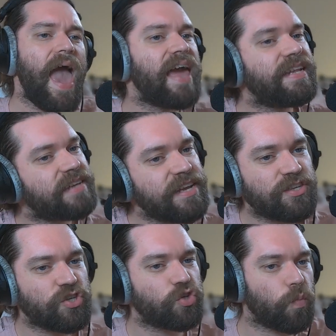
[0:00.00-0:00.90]
and he takes
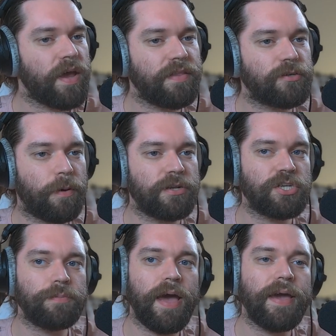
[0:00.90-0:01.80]
a swing at this
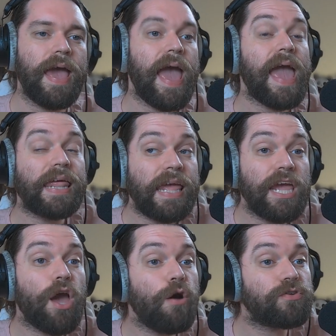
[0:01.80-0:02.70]
punching bag and he
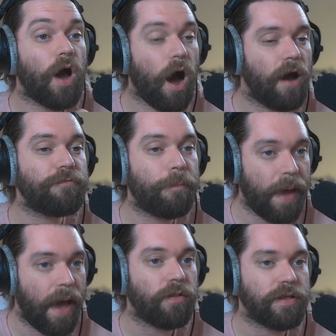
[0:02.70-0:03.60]
goes off
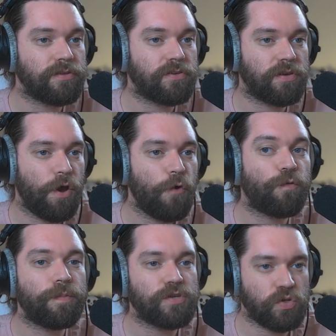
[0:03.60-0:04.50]
balance
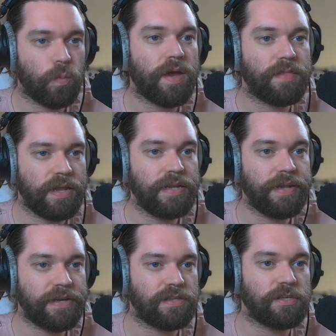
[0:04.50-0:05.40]
from the swing that he
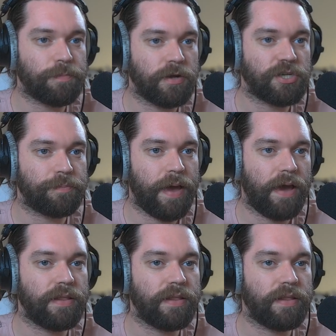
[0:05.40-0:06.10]
takes at this punching bag.